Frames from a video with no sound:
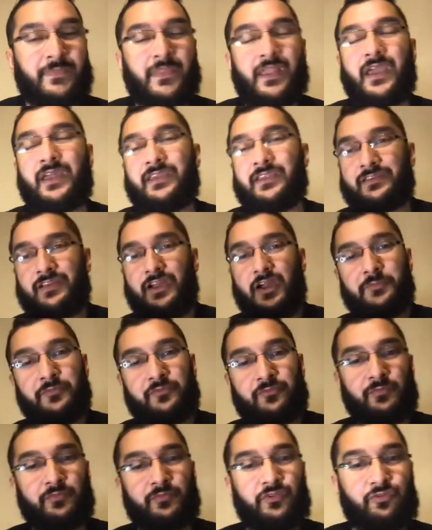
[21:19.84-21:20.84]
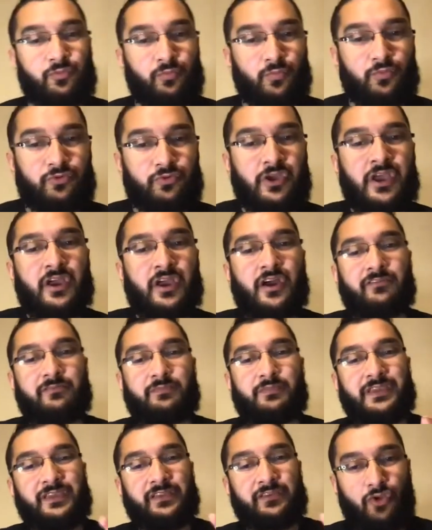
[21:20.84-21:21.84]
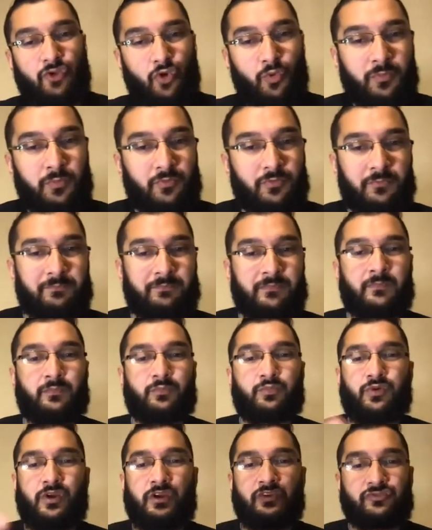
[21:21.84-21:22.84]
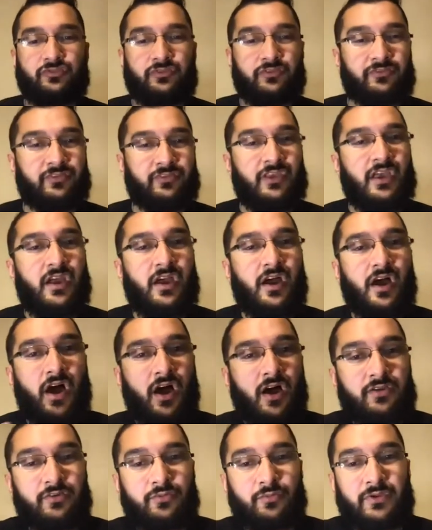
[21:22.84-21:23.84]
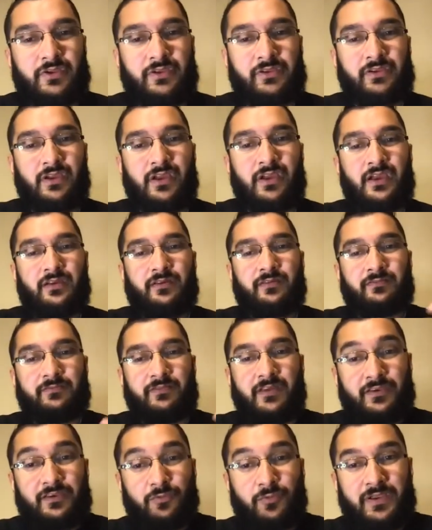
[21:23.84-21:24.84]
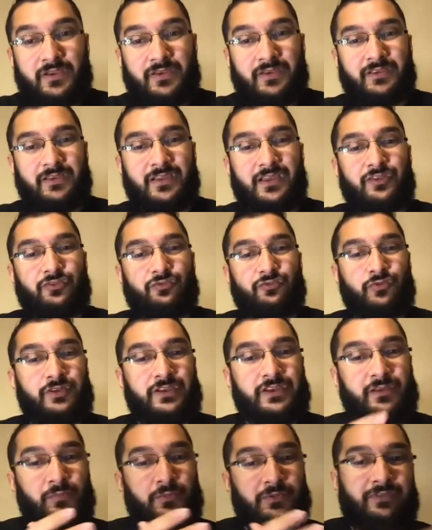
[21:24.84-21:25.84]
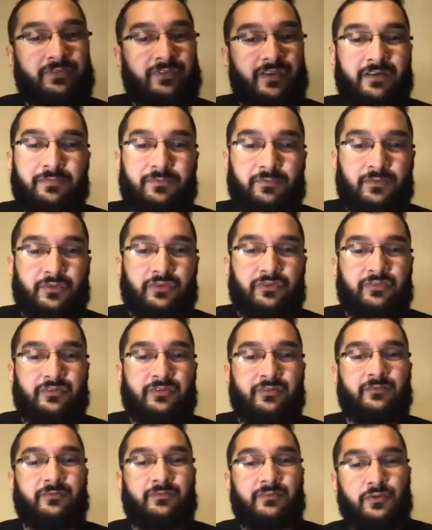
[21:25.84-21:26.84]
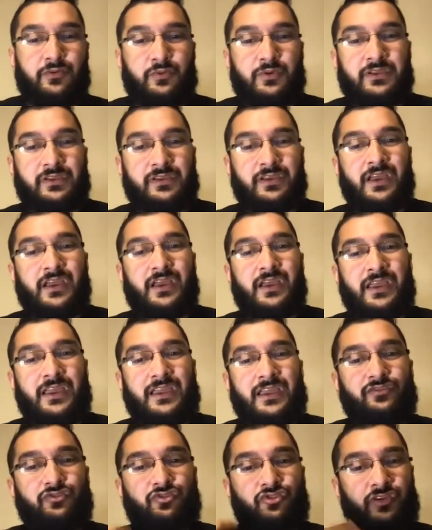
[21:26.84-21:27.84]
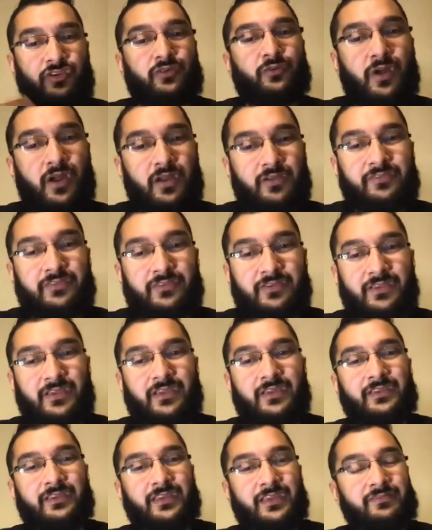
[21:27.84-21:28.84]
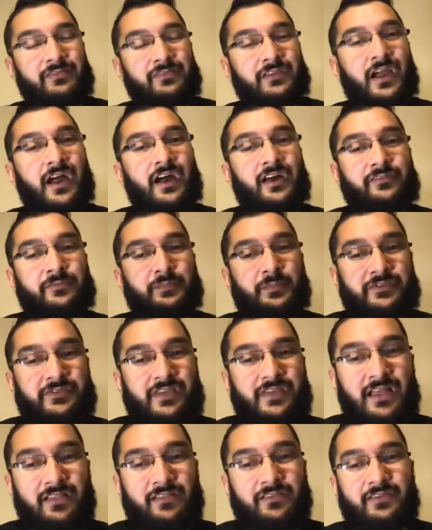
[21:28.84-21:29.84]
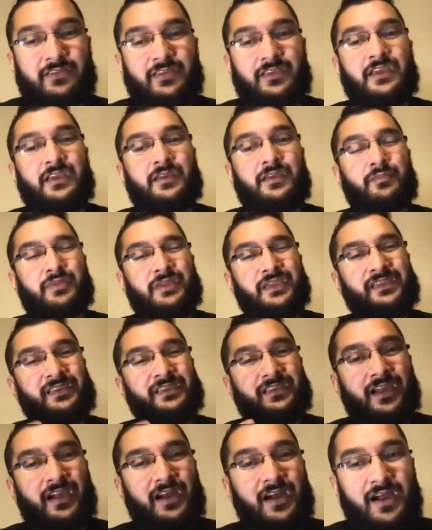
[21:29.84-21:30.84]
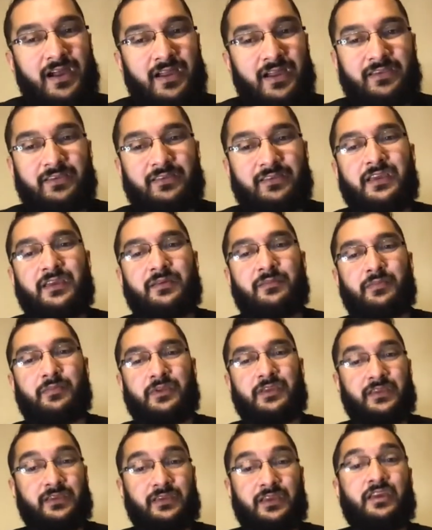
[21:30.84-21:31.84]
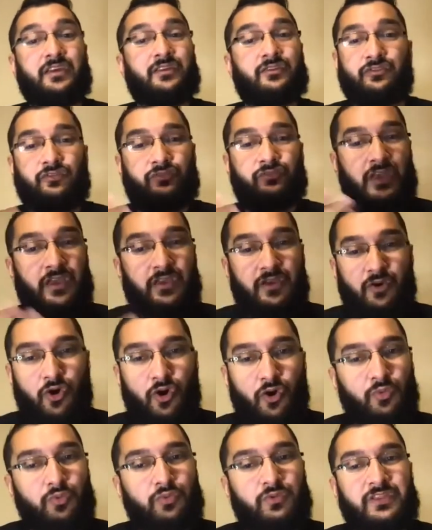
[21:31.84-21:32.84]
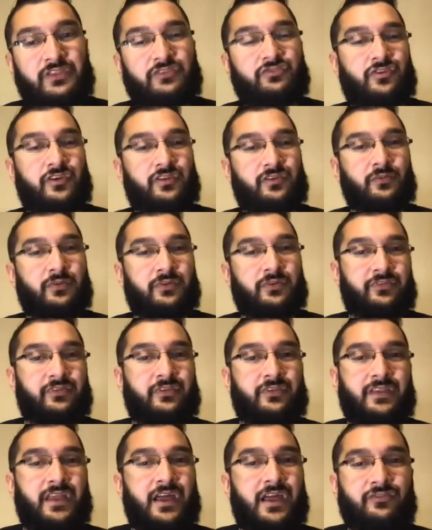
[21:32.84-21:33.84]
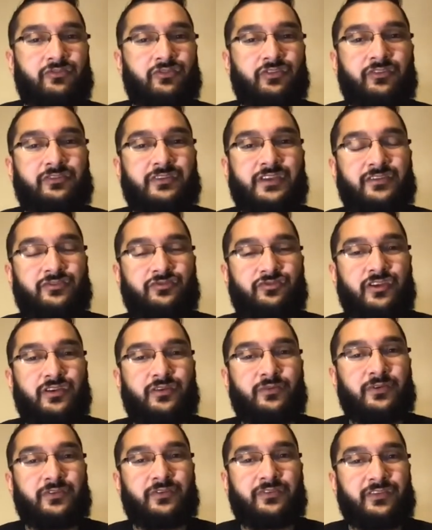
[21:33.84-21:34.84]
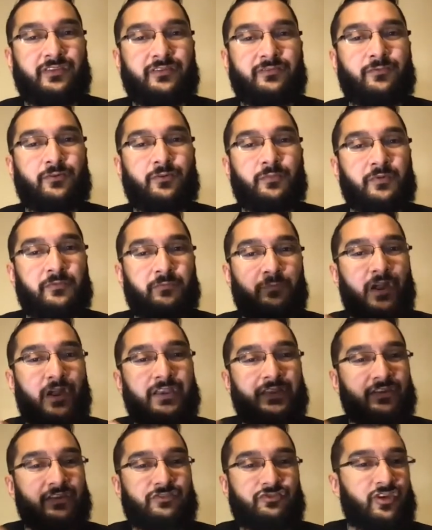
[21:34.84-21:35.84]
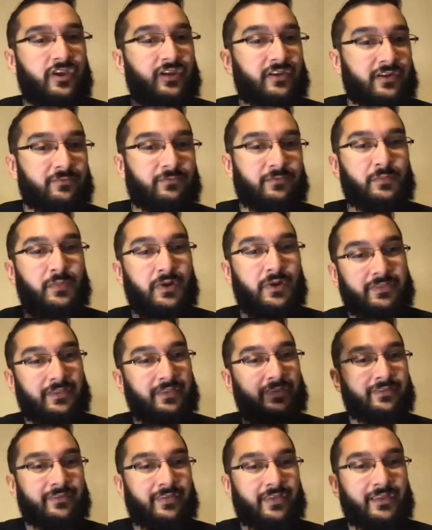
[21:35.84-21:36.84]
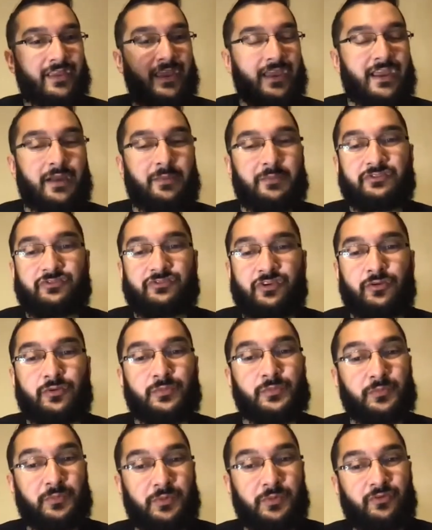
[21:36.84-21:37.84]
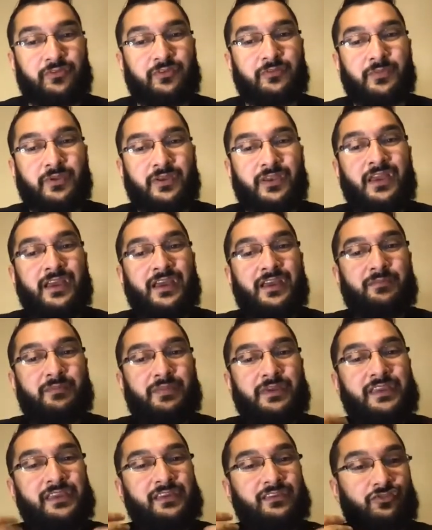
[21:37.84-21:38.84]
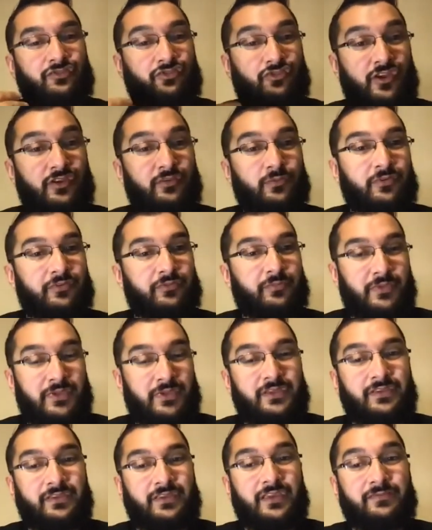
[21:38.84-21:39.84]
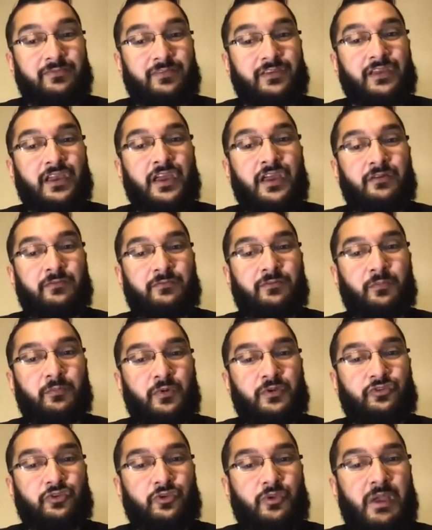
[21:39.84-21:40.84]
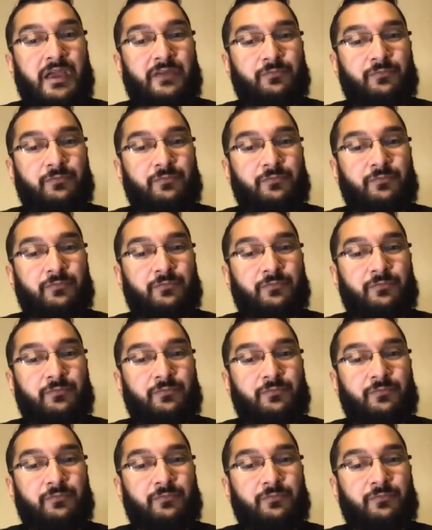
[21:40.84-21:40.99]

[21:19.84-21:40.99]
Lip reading: And it comes from this root of being noble, precious, honoring, venerating, treating with deference, viewing in generosity, giving hospitality, being kind, being just wholly generous, not just a generous in the form of writing a check every month and saying, hey, I'm a charitable person, but being generous, being giving from what you have.